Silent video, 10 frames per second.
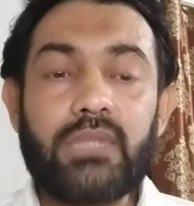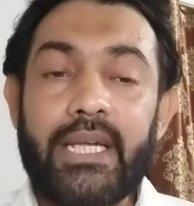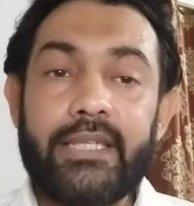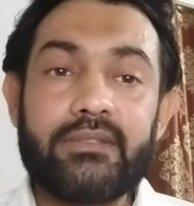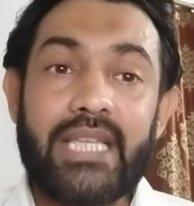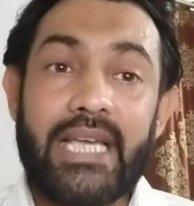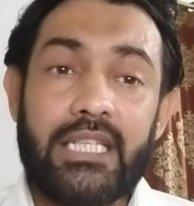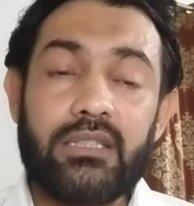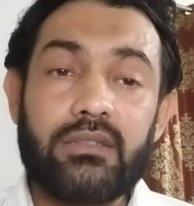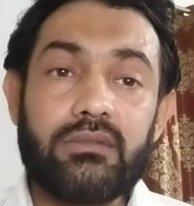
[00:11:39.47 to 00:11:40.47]
and
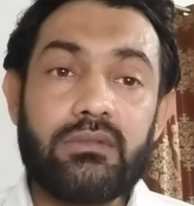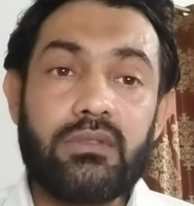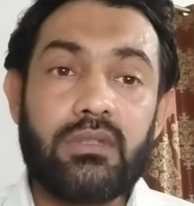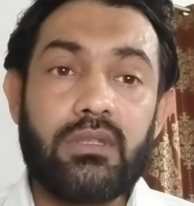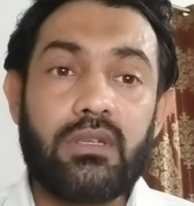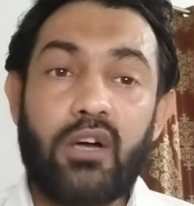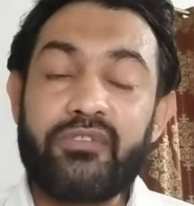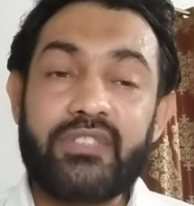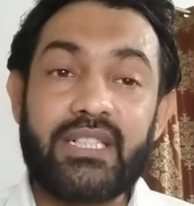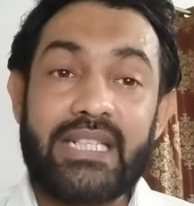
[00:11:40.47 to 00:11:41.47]
then
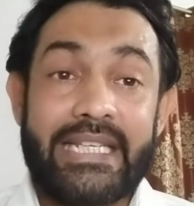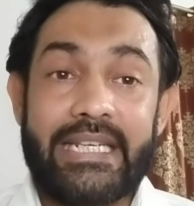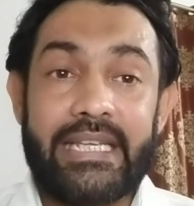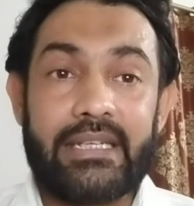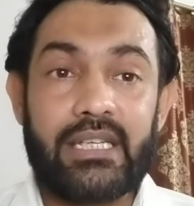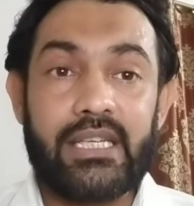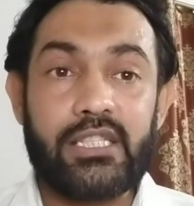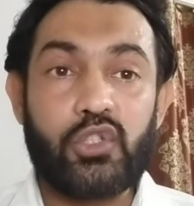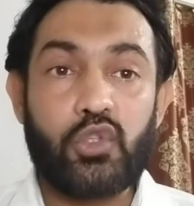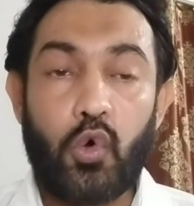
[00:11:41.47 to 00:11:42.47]
after cleaning
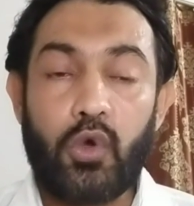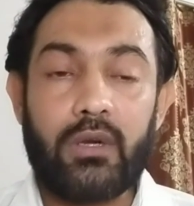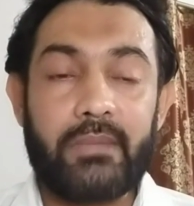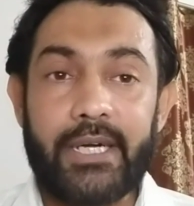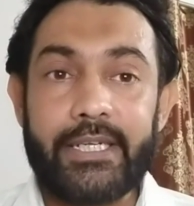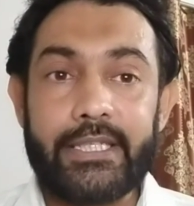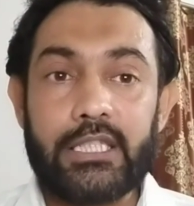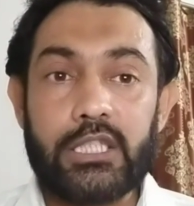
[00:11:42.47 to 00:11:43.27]
his whole body,